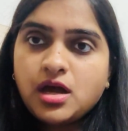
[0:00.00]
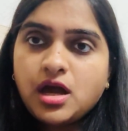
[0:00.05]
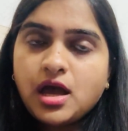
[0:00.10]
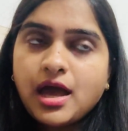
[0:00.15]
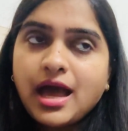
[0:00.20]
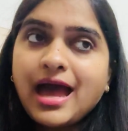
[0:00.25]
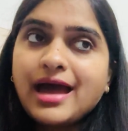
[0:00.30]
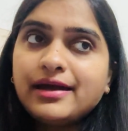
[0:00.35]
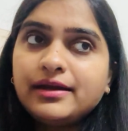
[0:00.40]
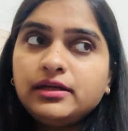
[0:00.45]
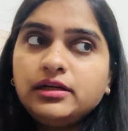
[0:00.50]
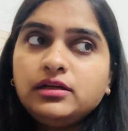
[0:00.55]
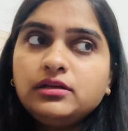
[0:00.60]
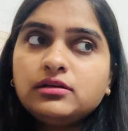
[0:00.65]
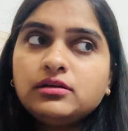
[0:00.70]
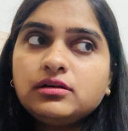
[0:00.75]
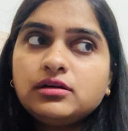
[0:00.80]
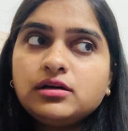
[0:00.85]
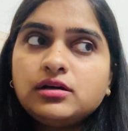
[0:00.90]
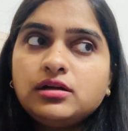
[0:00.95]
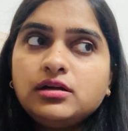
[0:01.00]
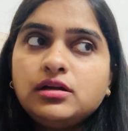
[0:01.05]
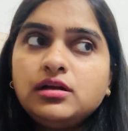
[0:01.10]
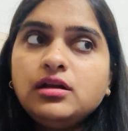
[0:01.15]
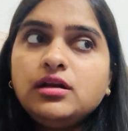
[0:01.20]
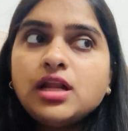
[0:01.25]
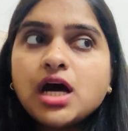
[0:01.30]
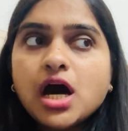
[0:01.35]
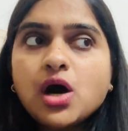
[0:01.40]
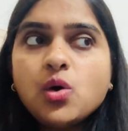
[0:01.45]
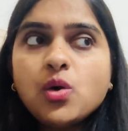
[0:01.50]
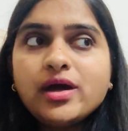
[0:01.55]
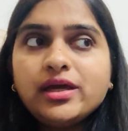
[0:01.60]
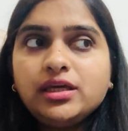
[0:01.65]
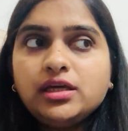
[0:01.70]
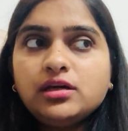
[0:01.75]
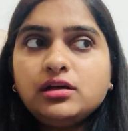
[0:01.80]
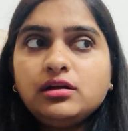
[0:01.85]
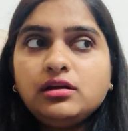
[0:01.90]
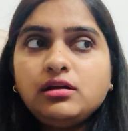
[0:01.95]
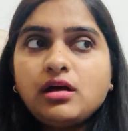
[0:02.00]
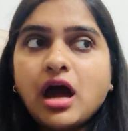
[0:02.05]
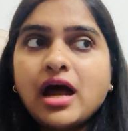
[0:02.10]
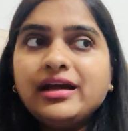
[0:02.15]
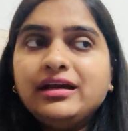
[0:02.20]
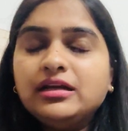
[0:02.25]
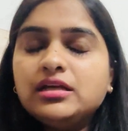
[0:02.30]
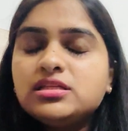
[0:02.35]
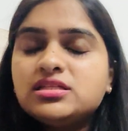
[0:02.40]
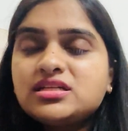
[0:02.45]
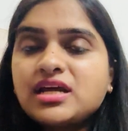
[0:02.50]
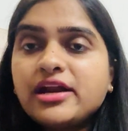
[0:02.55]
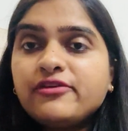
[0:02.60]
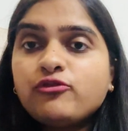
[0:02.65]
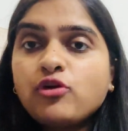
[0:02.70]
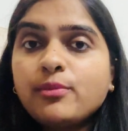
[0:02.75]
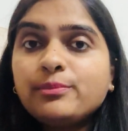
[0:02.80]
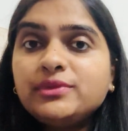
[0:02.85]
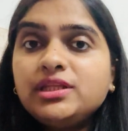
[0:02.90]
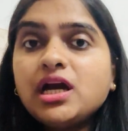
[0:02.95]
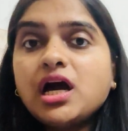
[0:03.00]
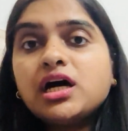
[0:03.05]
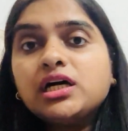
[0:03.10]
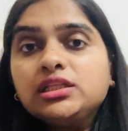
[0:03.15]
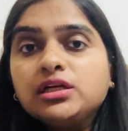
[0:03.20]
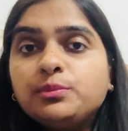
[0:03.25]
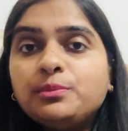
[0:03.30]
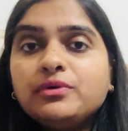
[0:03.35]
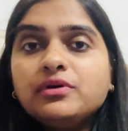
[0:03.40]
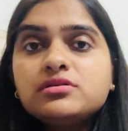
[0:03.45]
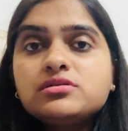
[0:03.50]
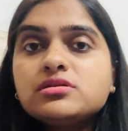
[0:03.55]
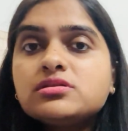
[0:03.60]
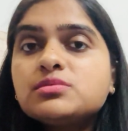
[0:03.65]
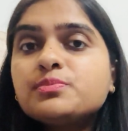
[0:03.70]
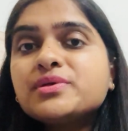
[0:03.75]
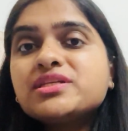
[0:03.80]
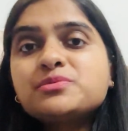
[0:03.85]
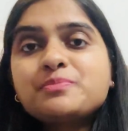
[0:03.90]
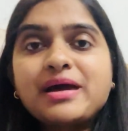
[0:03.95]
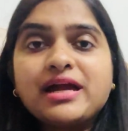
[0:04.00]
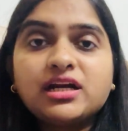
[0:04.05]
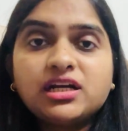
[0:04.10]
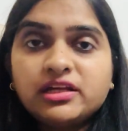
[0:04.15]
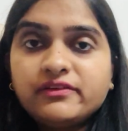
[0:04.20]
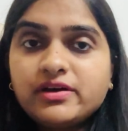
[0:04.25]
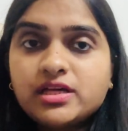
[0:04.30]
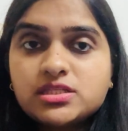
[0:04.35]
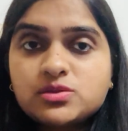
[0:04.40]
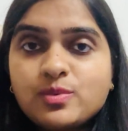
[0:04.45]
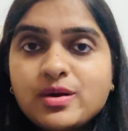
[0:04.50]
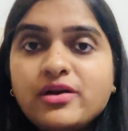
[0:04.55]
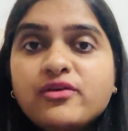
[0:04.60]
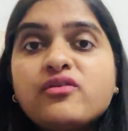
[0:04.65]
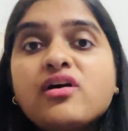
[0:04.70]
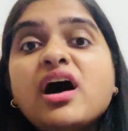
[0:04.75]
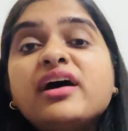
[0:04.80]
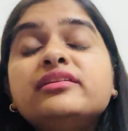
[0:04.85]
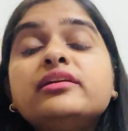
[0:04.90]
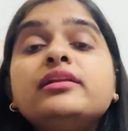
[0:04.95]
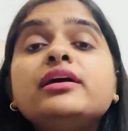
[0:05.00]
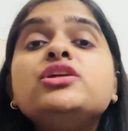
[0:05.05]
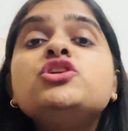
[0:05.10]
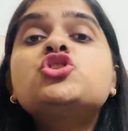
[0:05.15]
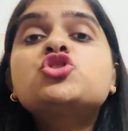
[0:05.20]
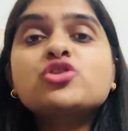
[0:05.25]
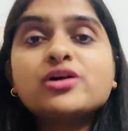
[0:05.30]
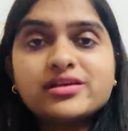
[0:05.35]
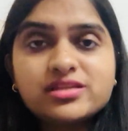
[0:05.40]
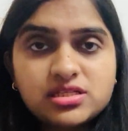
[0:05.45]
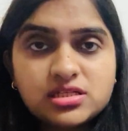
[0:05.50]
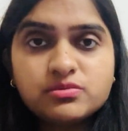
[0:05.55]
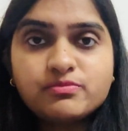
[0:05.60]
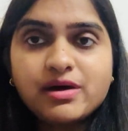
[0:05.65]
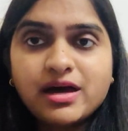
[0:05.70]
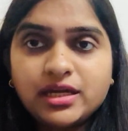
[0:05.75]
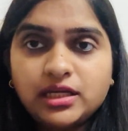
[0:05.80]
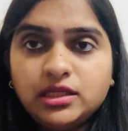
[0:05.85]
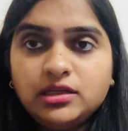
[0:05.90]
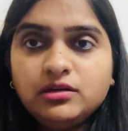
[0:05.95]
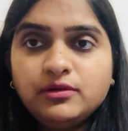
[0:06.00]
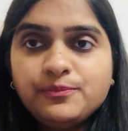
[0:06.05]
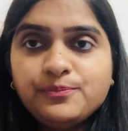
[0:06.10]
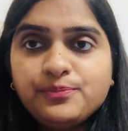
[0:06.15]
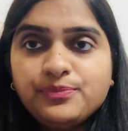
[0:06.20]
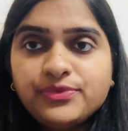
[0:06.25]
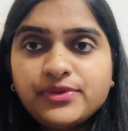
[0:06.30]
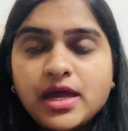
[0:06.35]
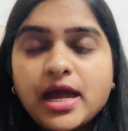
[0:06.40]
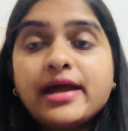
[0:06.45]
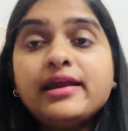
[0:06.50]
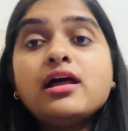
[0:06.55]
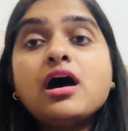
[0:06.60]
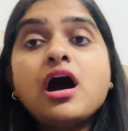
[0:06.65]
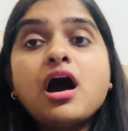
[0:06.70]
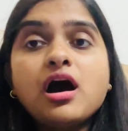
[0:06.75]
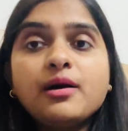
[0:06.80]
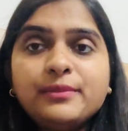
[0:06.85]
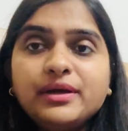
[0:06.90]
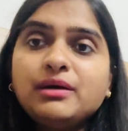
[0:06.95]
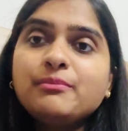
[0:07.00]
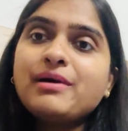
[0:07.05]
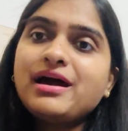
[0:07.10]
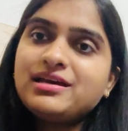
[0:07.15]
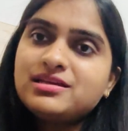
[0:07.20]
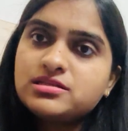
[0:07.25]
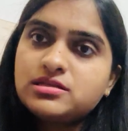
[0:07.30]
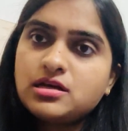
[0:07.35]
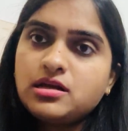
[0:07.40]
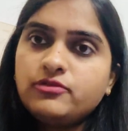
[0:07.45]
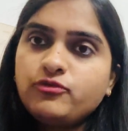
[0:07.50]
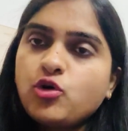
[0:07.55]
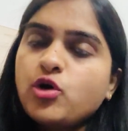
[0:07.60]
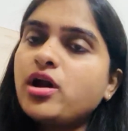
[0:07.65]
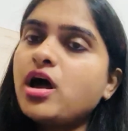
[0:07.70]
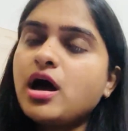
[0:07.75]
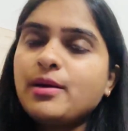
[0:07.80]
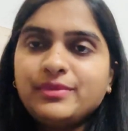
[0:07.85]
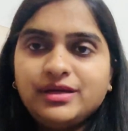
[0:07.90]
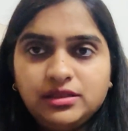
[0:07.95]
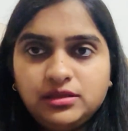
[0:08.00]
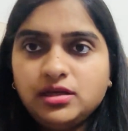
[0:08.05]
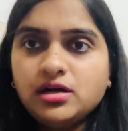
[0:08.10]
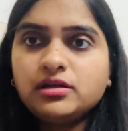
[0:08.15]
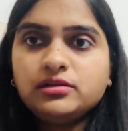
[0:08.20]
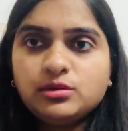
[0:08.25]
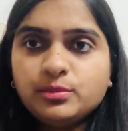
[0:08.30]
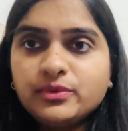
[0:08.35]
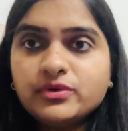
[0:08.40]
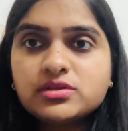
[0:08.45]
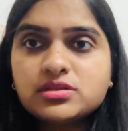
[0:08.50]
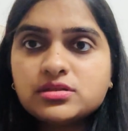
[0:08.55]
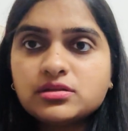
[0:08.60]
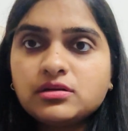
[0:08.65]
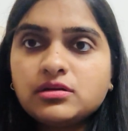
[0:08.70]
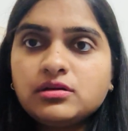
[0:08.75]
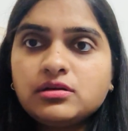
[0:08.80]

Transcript: And now I can understand from the other person's perspective as well, rather than just mine, and harming myself or harming the other person.